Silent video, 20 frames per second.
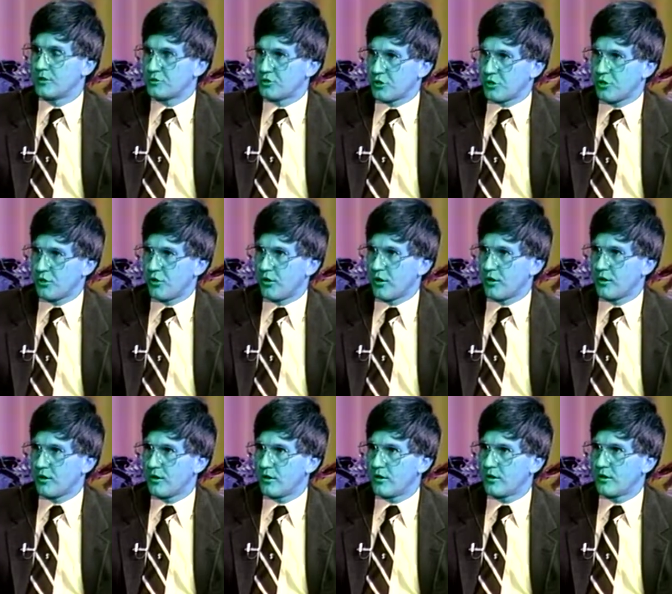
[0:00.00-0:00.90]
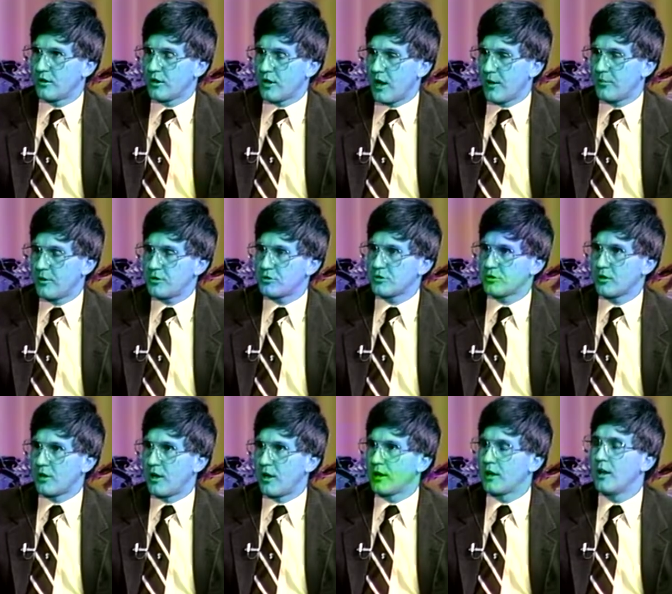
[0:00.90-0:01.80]
secured, a combination
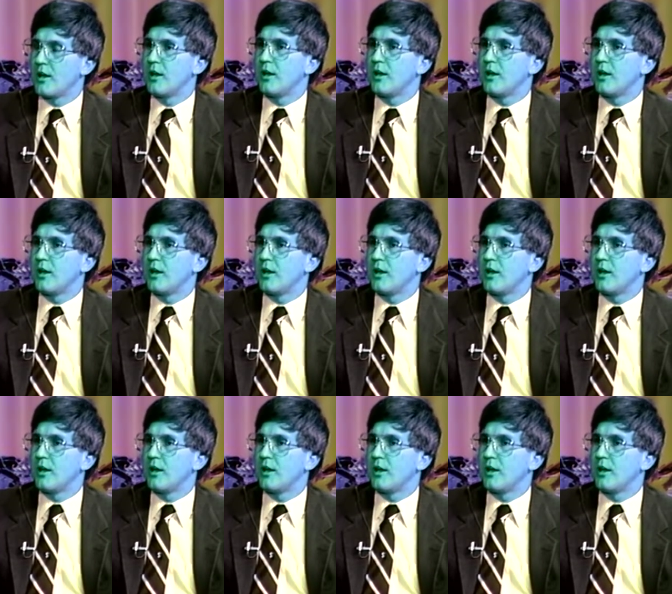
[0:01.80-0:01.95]
lock.